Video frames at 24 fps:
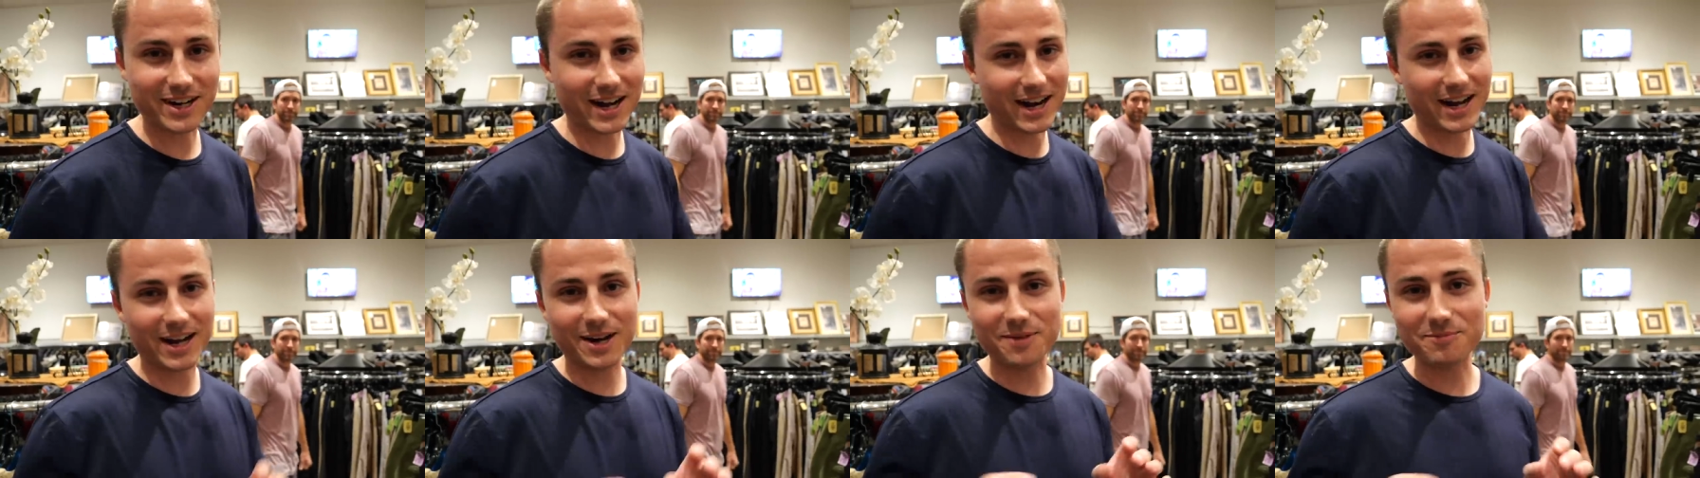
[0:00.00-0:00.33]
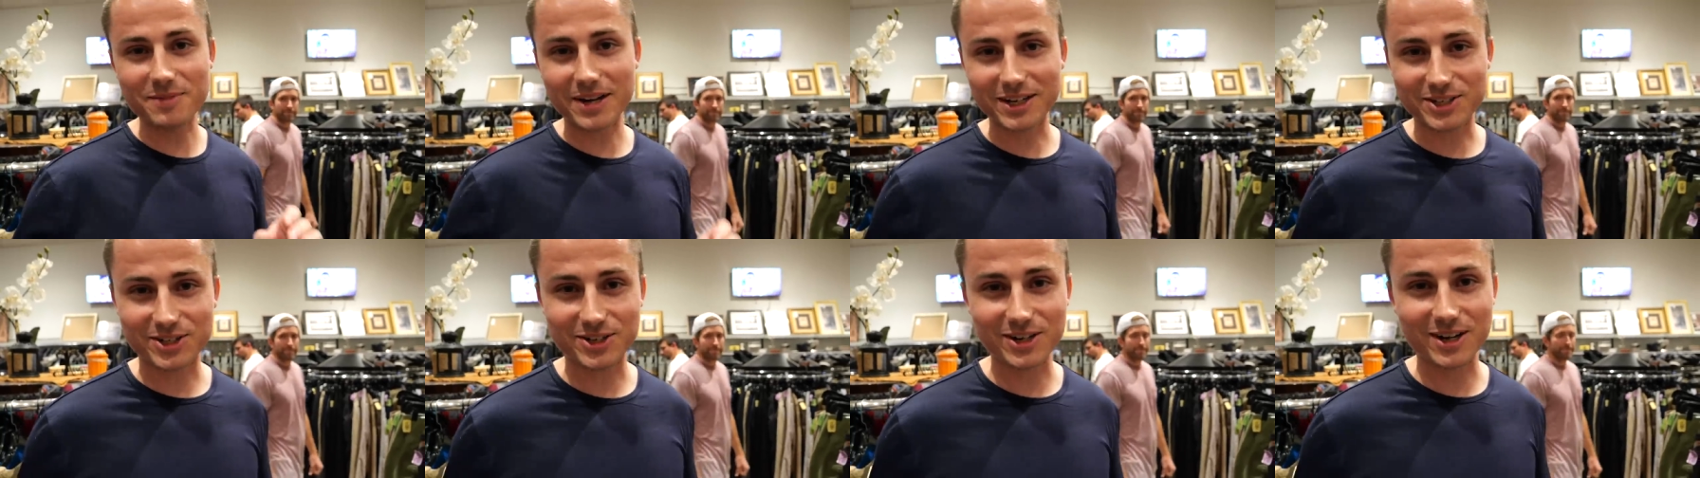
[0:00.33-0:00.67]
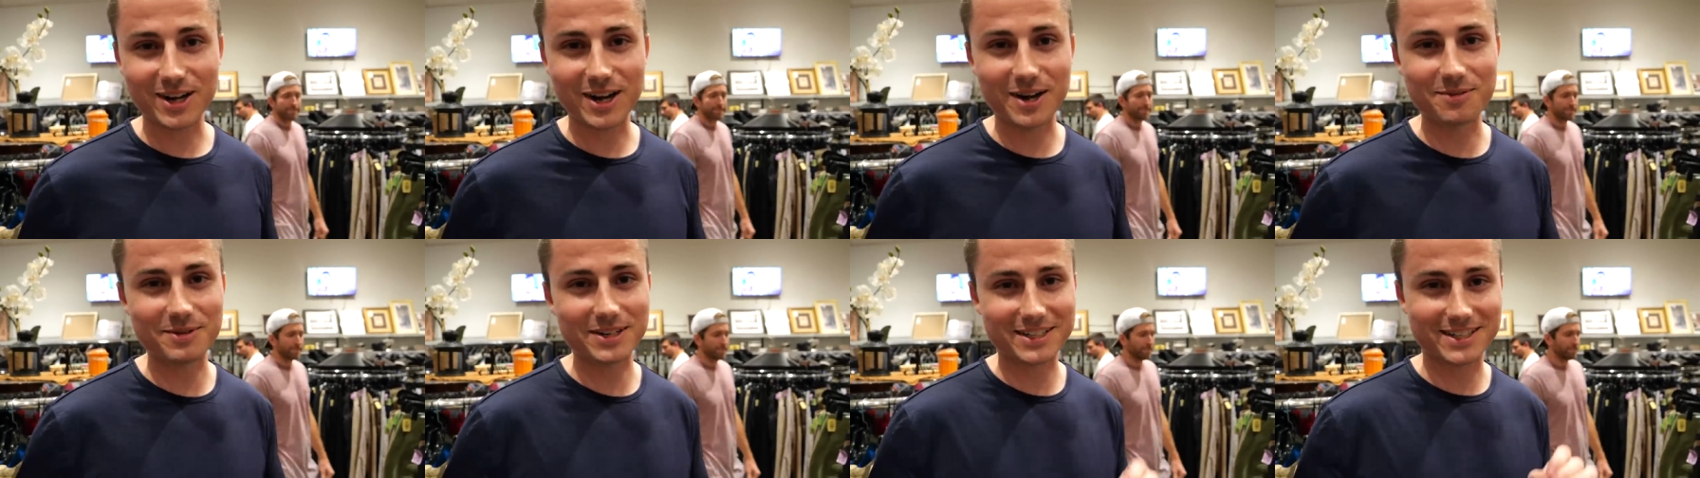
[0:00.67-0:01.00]
I gotta make sure
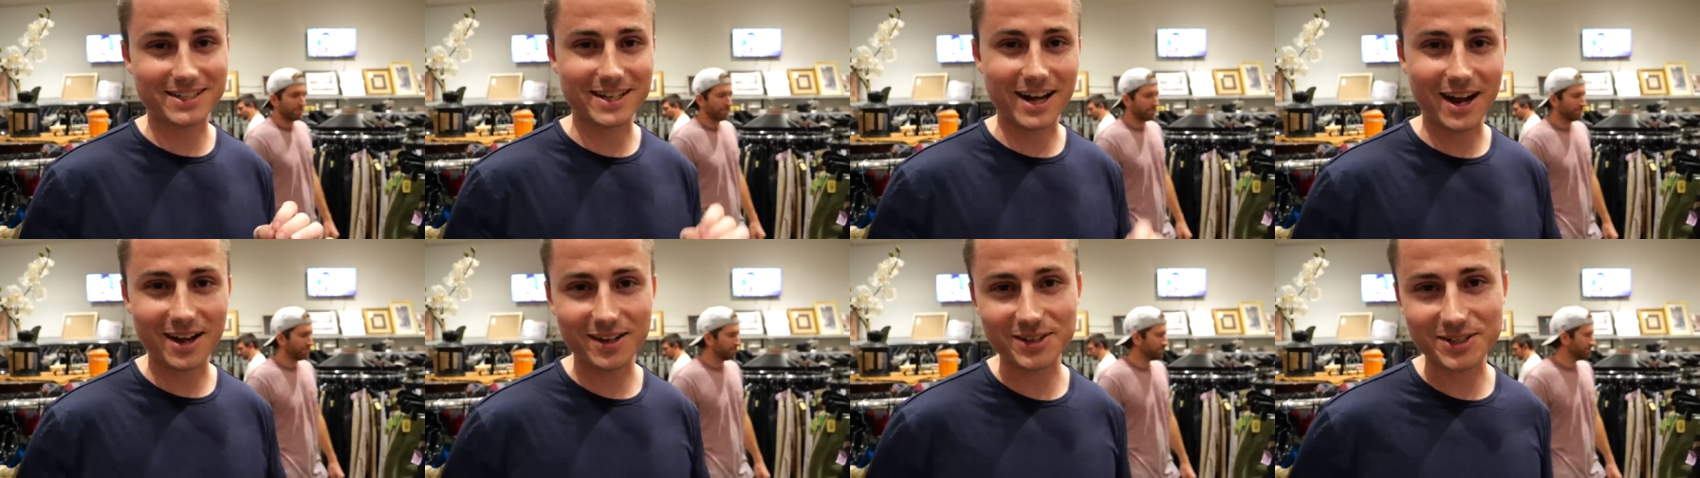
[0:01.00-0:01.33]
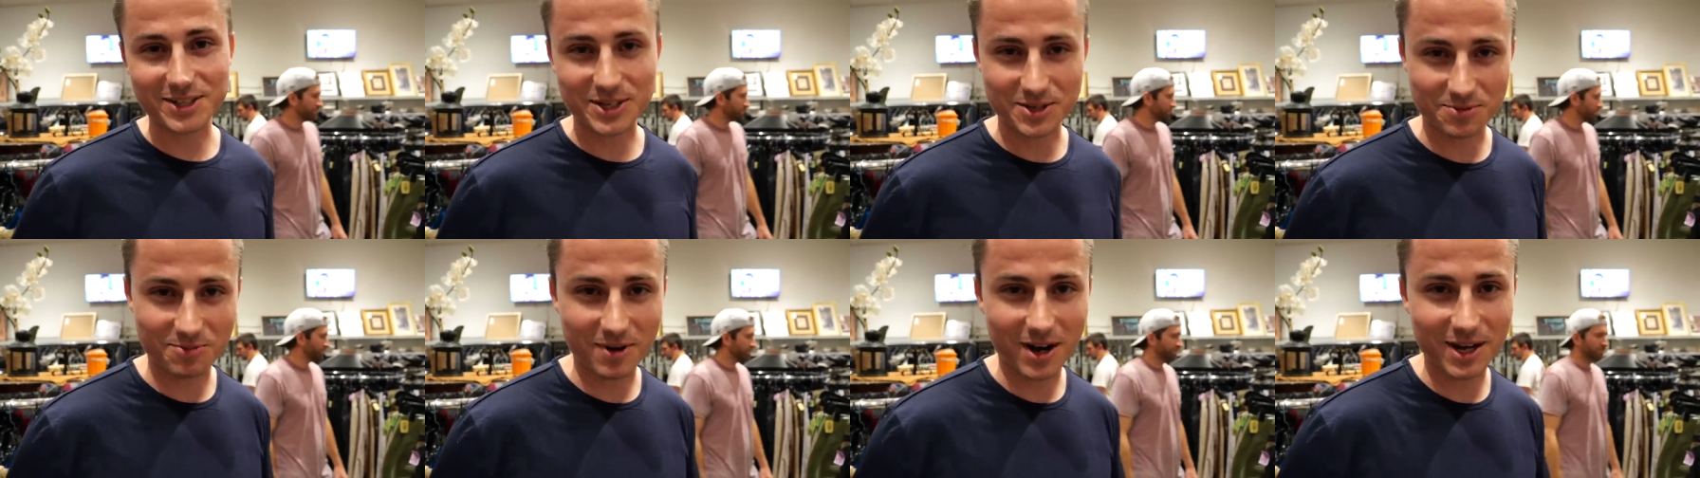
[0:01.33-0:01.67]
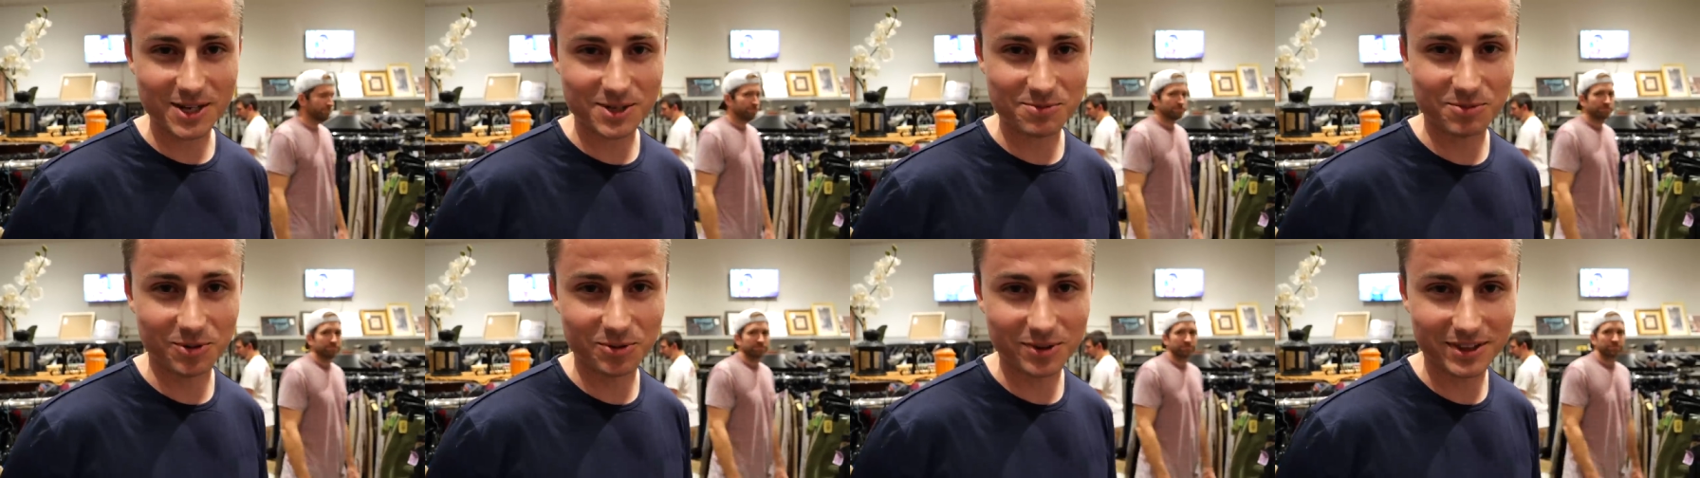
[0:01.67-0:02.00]
I'm as stylish as
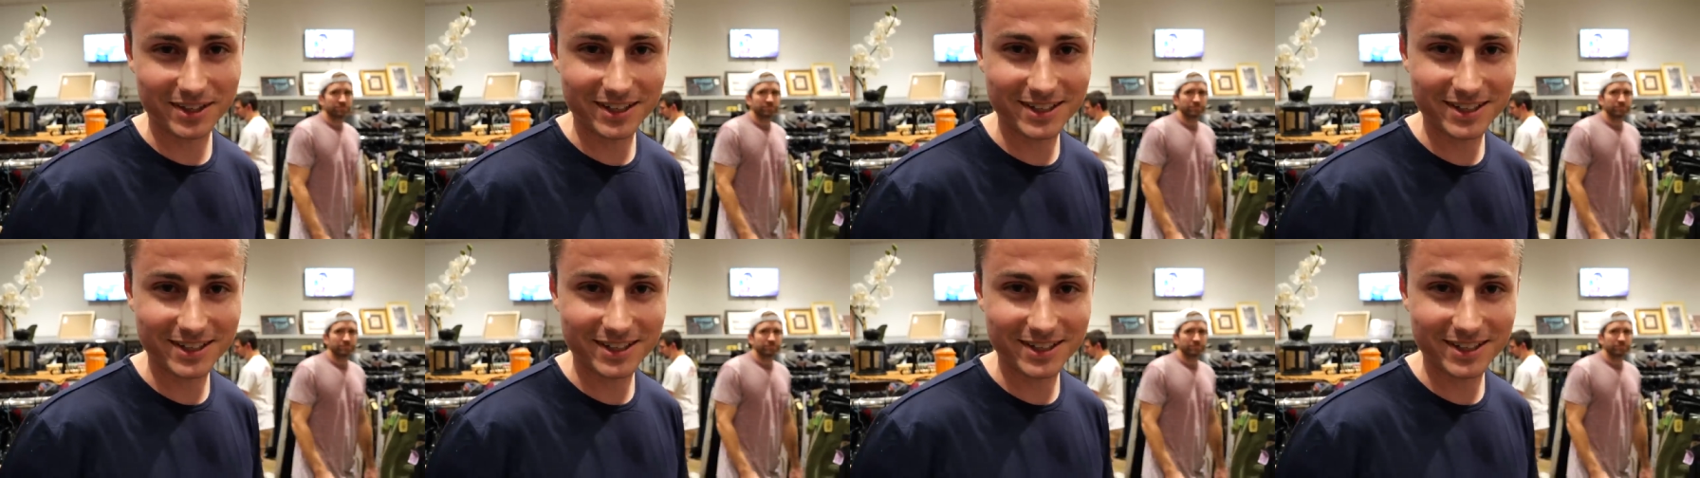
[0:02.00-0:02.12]
possible with